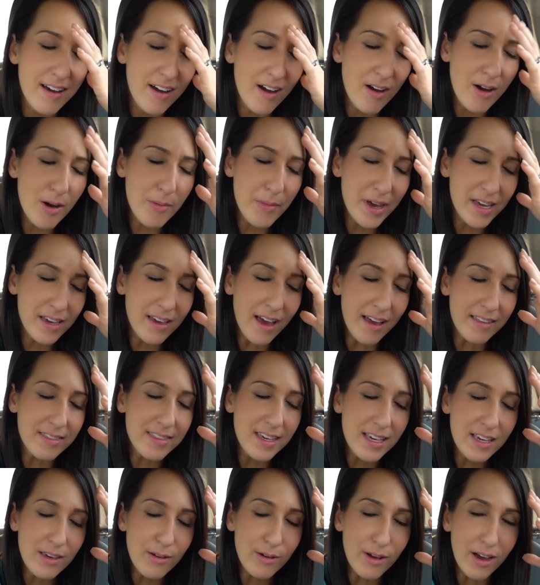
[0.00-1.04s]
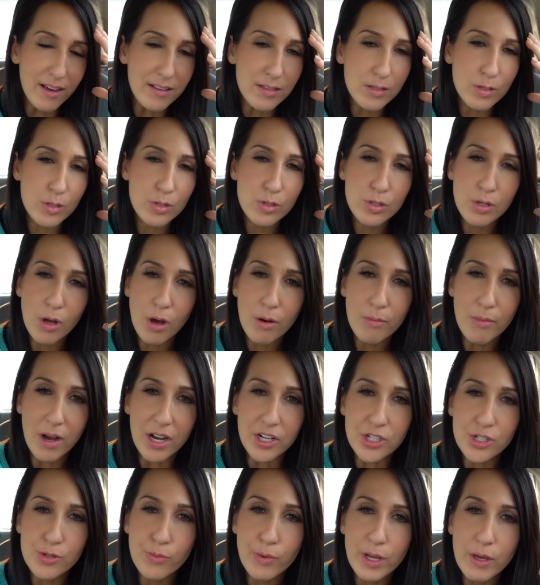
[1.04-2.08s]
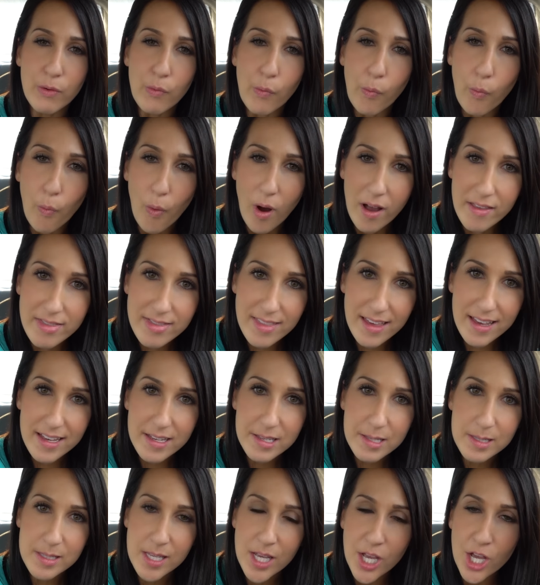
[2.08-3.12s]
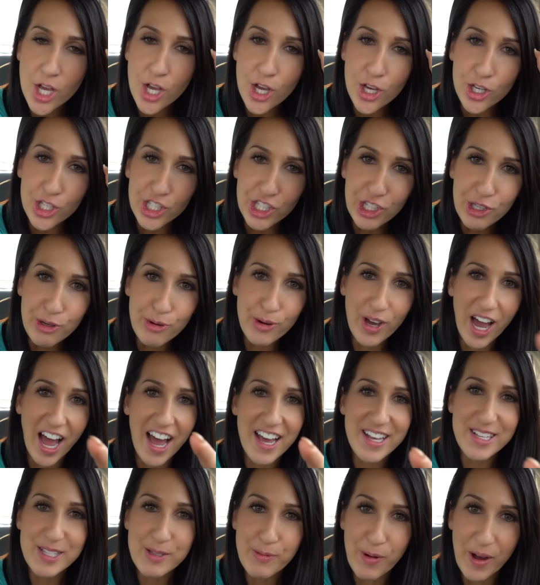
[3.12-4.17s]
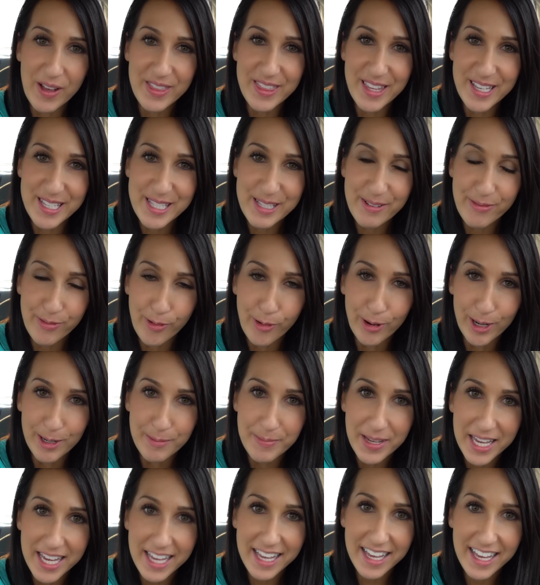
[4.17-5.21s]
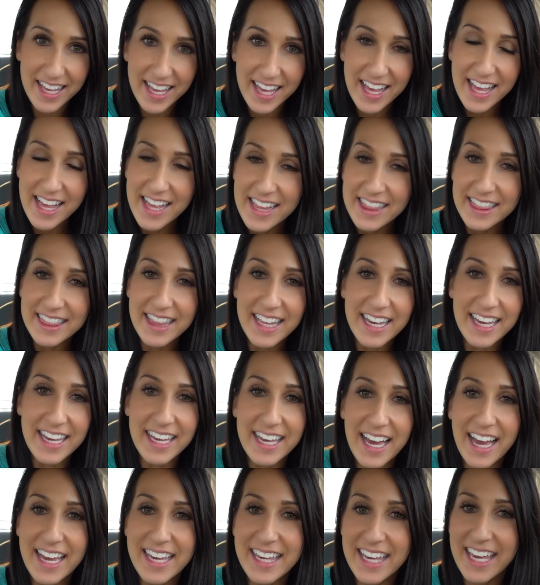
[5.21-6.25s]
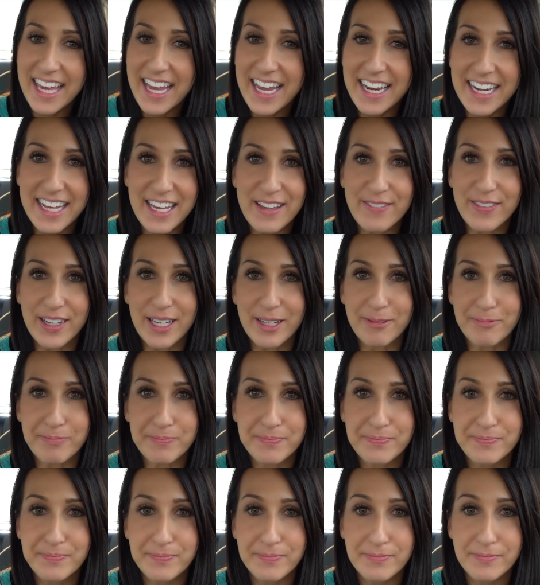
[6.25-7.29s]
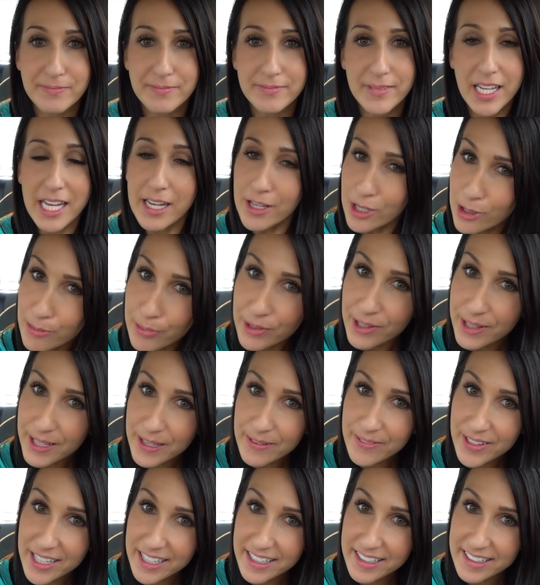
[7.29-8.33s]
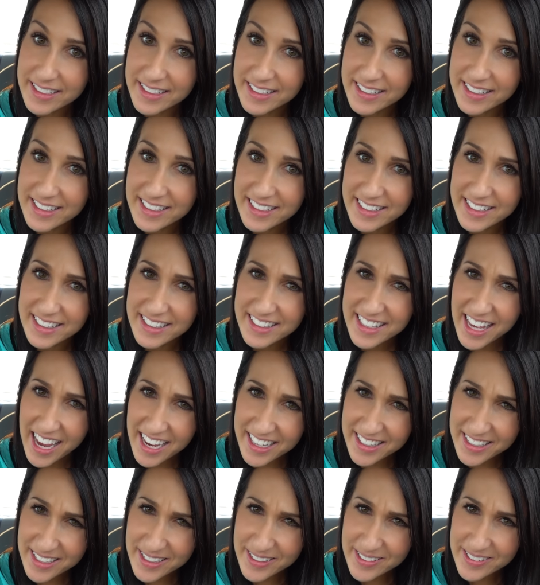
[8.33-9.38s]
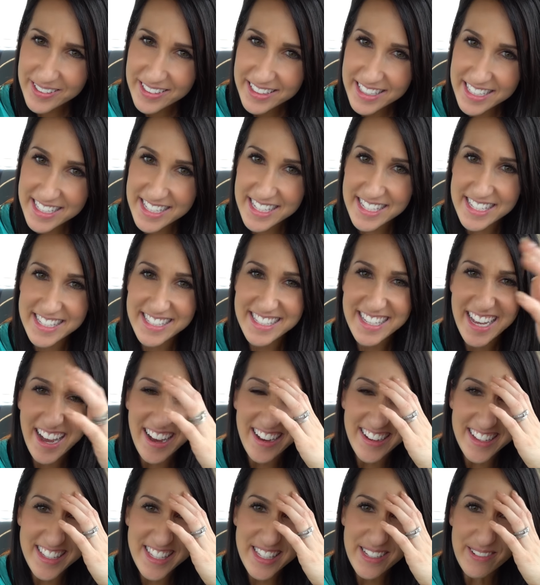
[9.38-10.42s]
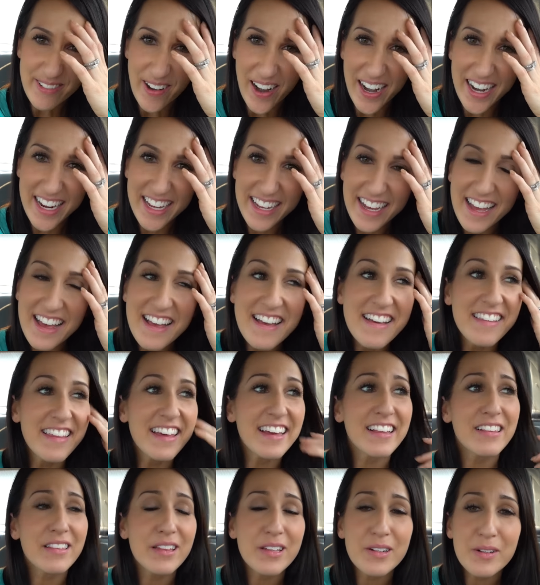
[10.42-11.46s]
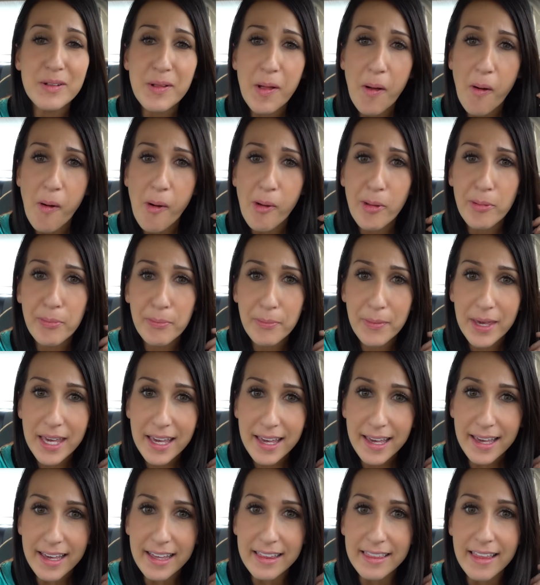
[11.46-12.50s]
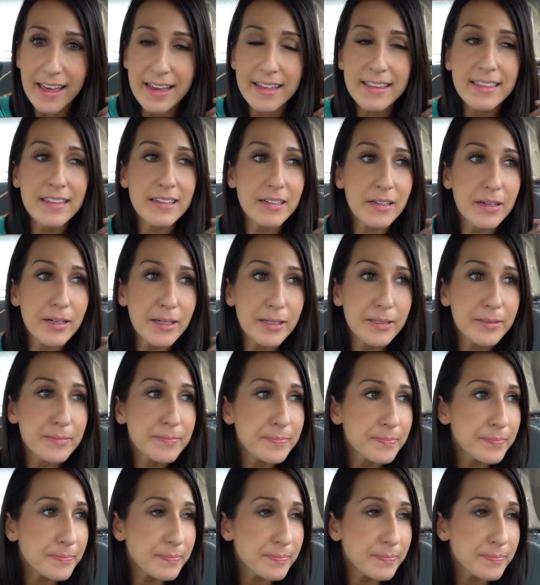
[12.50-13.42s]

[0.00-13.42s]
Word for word: oh my God, thank you guys so much. We won this. You guys won this for me. Like, I can't even. Can you believe it? Can you? This is nuts, right? Like little old me, like little